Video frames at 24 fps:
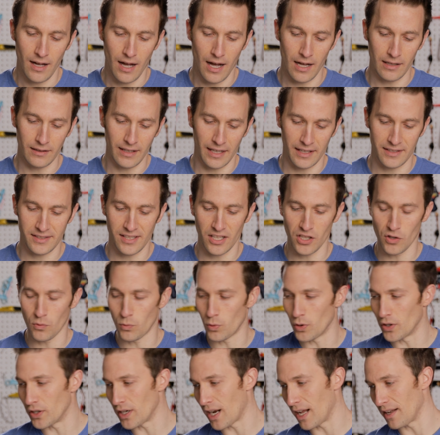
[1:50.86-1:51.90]
uh, like say you
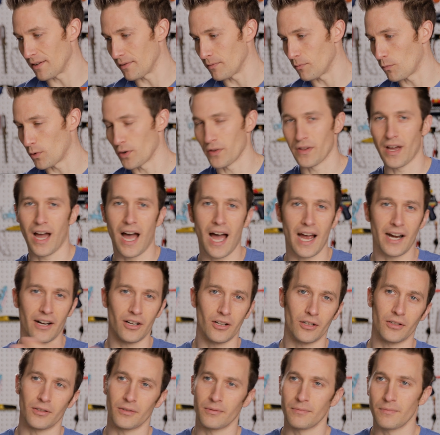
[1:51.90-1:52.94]
would on one of the
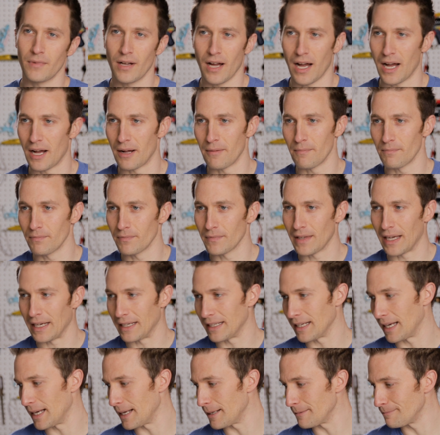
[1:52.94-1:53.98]
higher, um,
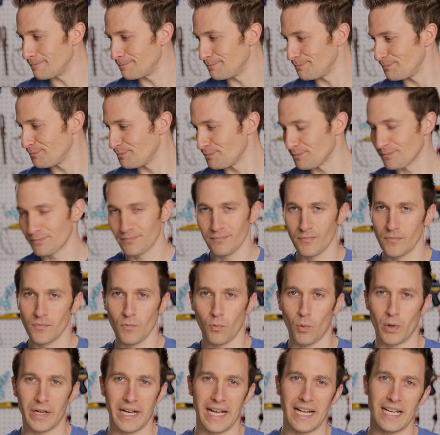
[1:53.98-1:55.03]
like uh,
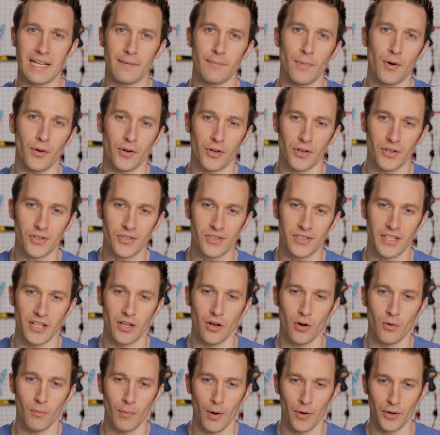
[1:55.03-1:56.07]
180 motors,
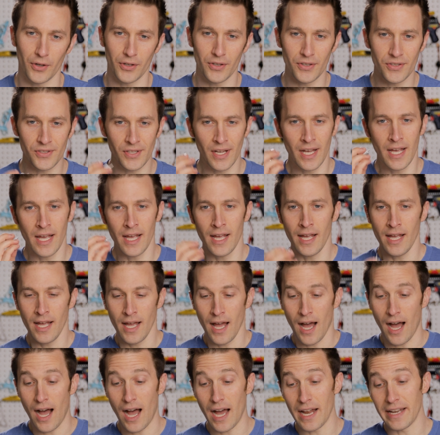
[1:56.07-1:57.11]
Neo motors.
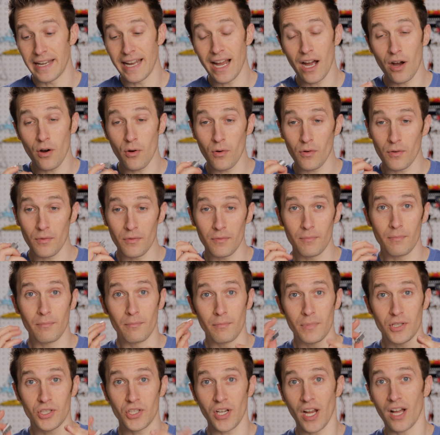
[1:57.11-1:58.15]
Uh, now,
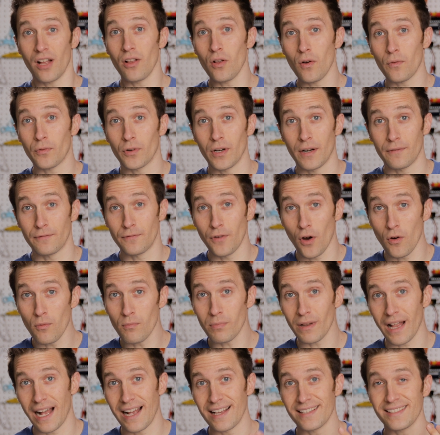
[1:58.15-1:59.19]
Michelle over at
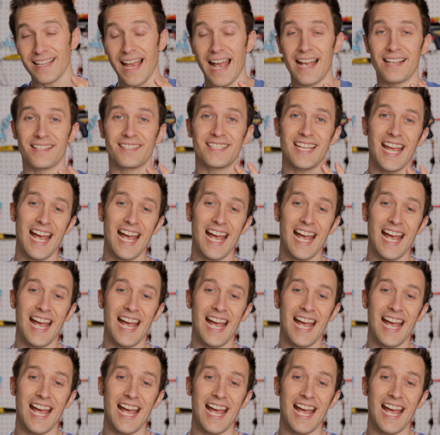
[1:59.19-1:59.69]
Foam Blast has